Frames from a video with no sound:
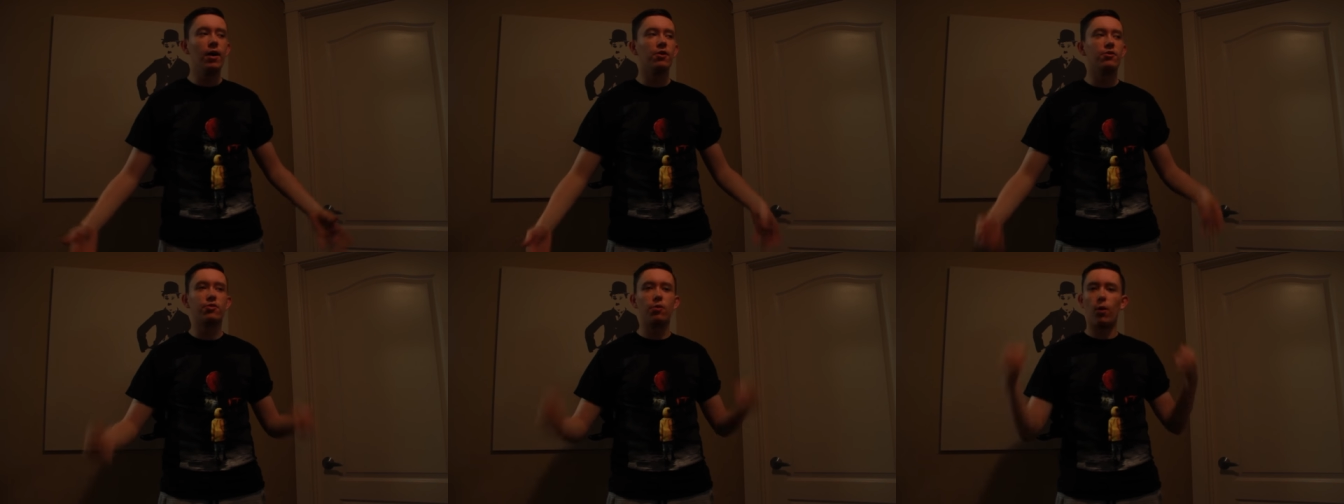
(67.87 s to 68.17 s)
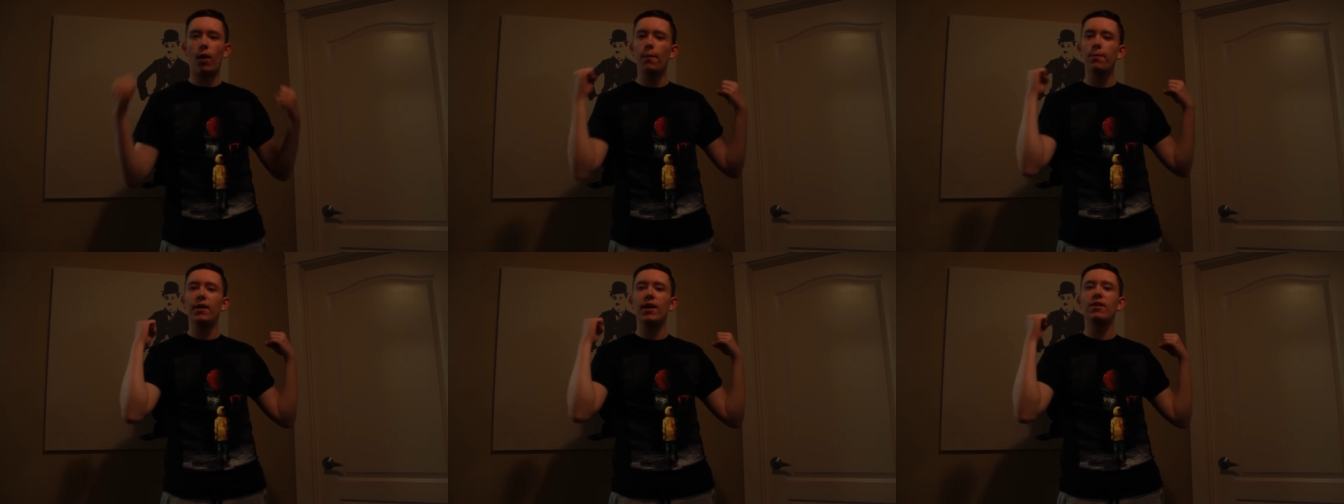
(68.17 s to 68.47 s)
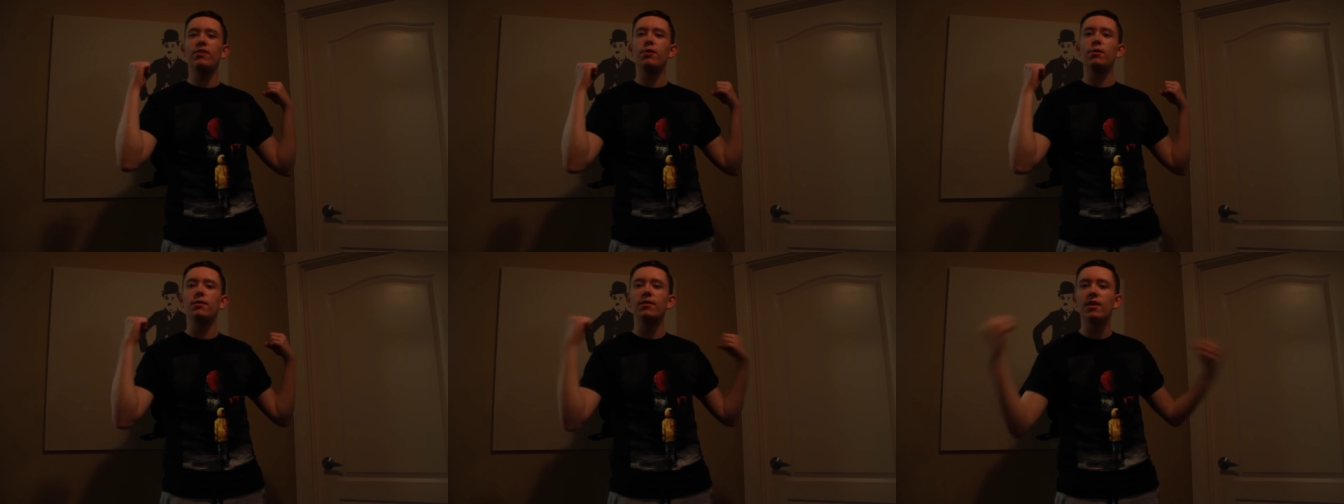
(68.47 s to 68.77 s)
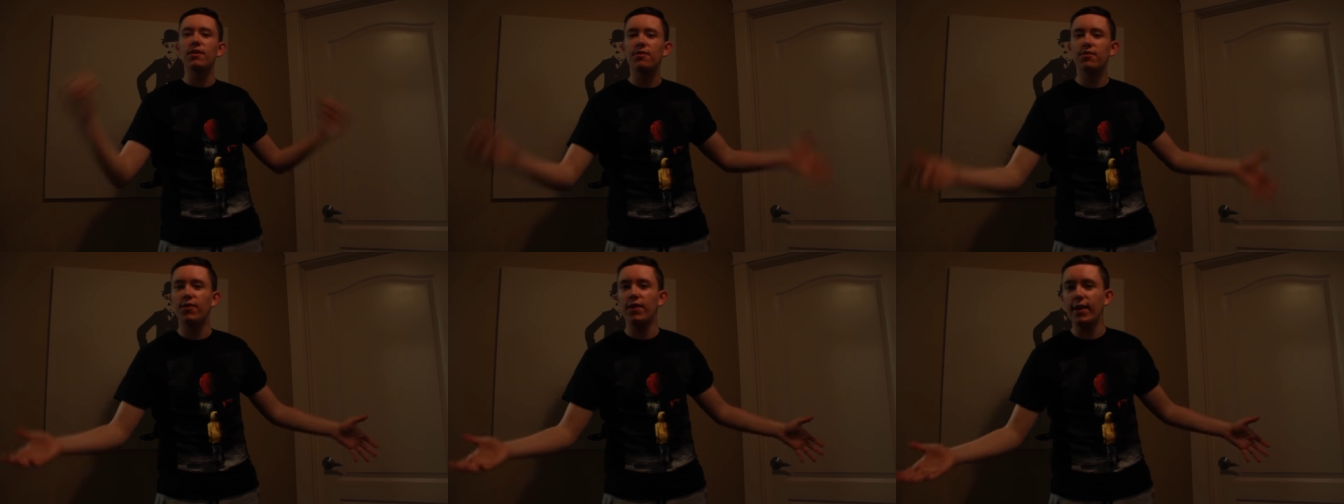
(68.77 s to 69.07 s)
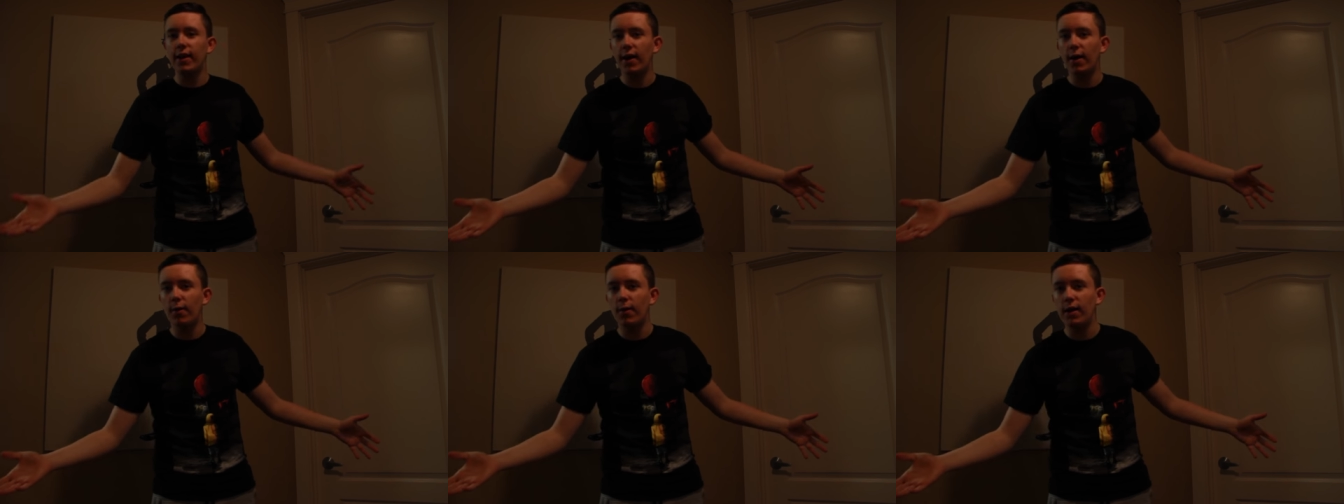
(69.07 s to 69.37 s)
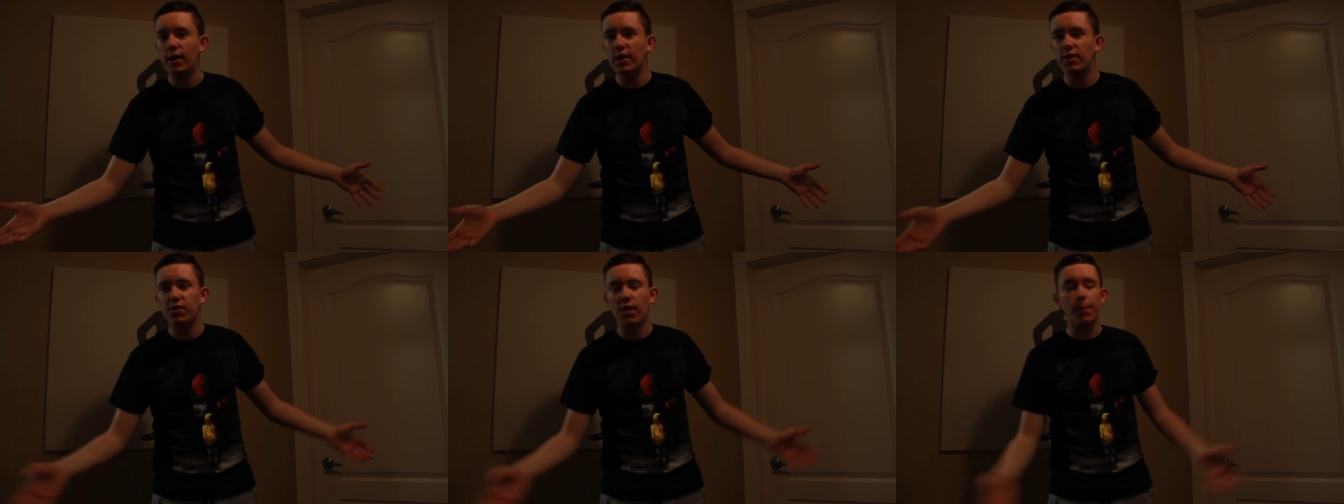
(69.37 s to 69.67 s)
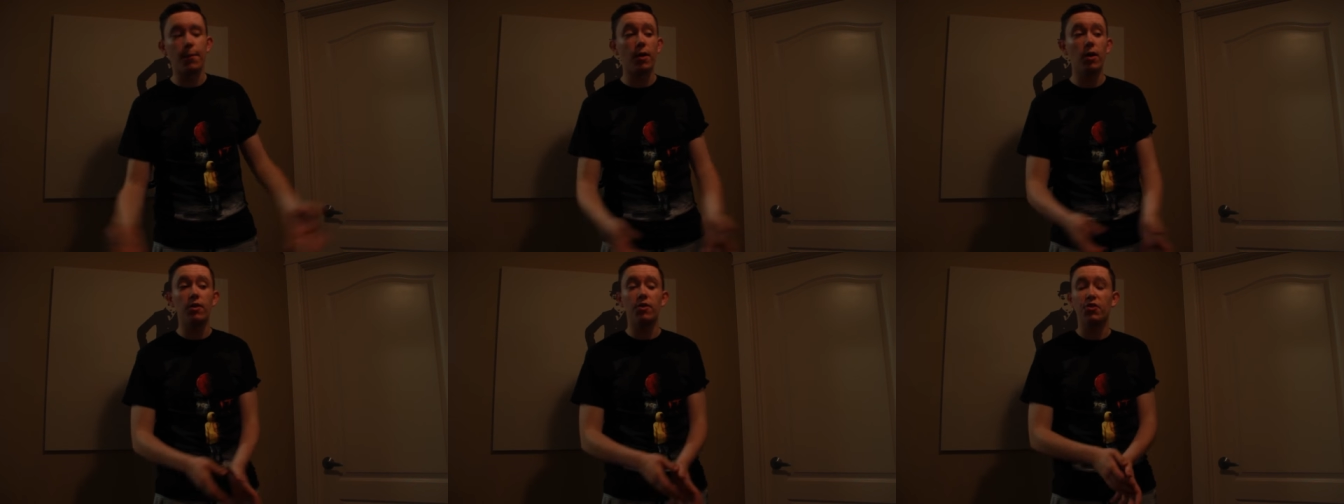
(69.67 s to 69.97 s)
So what I'm going to do in this video is
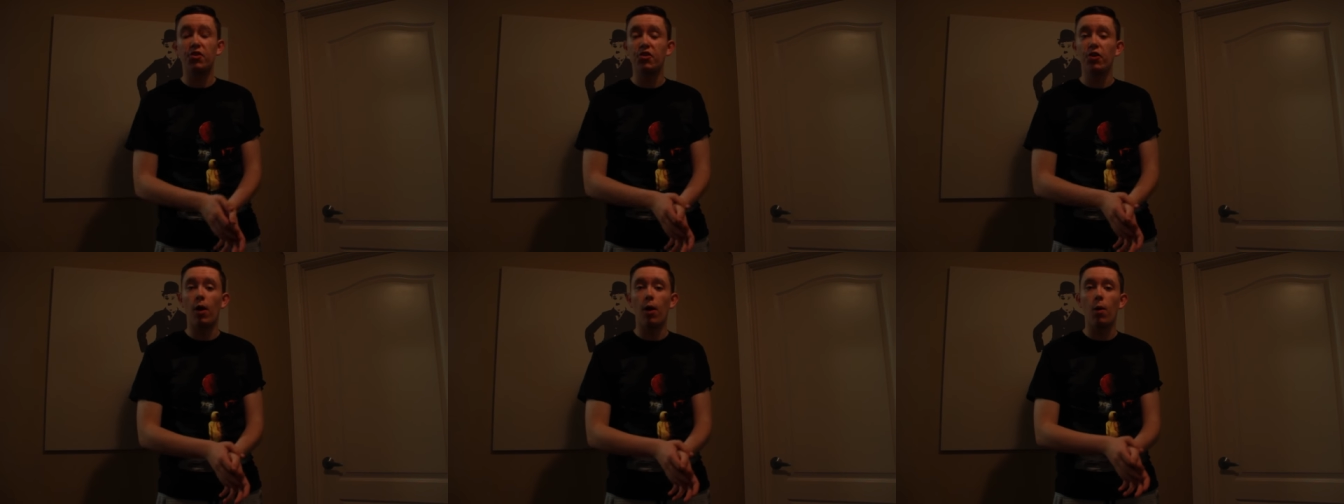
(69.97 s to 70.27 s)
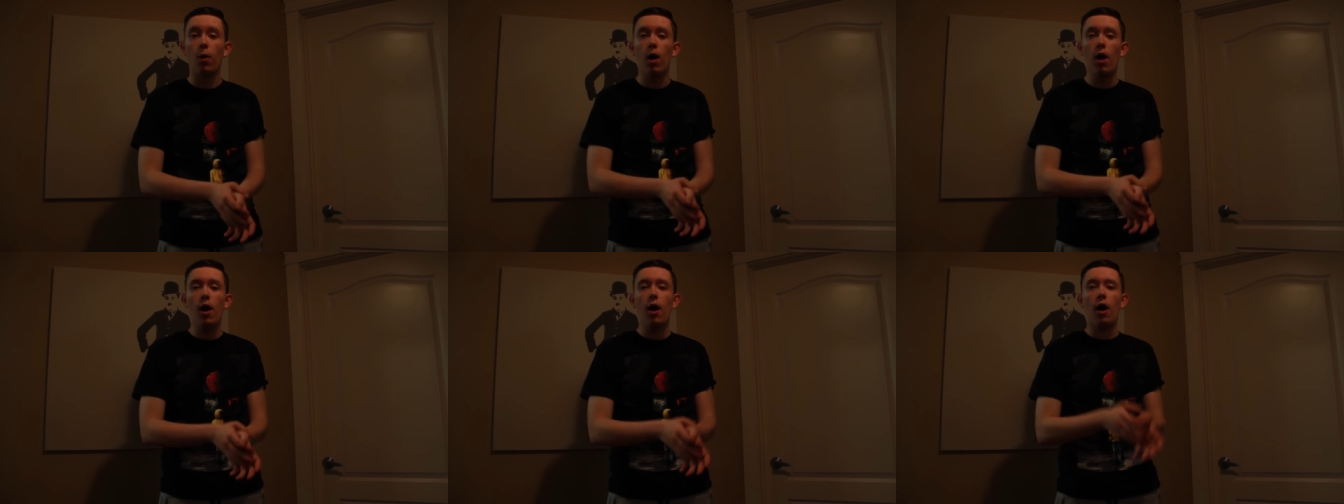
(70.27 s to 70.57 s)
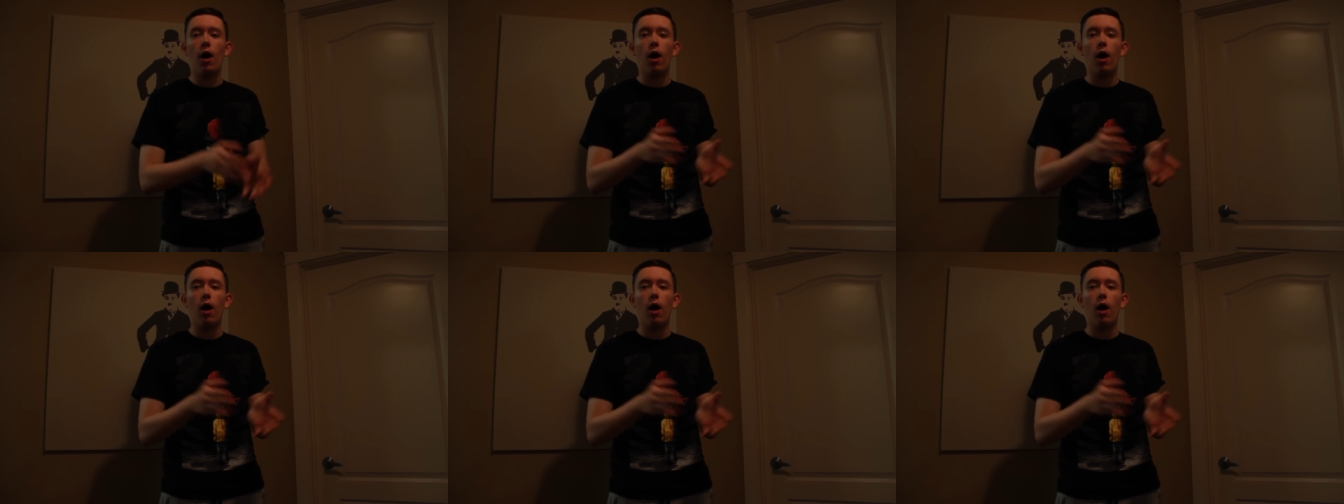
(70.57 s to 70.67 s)
I'm going to show